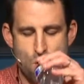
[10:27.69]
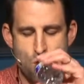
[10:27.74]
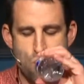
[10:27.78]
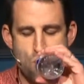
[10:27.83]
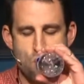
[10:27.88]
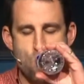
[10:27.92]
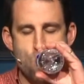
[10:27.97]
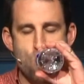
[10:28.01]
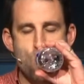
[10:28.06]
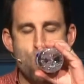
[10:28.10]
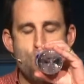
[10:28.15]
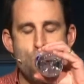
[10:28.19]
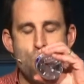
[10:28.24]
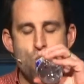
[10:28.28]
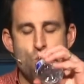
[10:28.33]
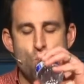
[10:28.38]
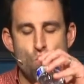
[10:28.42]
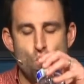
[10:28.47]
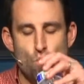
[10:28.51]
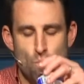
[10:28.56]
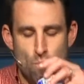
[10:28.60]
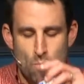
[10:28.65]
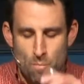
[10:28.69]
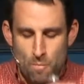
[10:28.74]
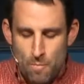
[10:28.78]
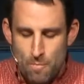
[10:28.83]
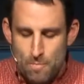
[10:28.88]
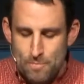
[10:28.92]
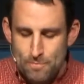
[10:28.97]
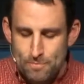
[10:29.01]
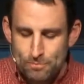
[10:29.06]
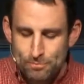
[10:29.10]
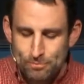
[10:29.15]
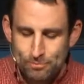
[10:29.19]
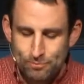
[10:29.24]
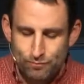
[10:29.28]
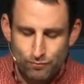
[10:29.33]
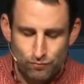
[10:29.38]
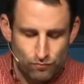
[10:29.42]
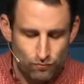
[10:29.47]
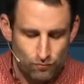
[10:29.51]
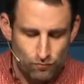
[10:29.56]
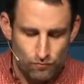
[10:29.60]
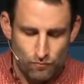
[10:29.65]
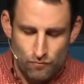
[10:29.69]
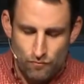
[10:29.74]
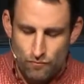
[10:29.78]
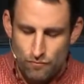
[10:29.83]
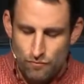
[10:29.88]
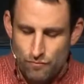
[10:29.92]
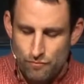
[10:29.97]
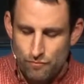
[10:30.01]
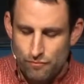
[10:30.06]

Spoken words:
(silence)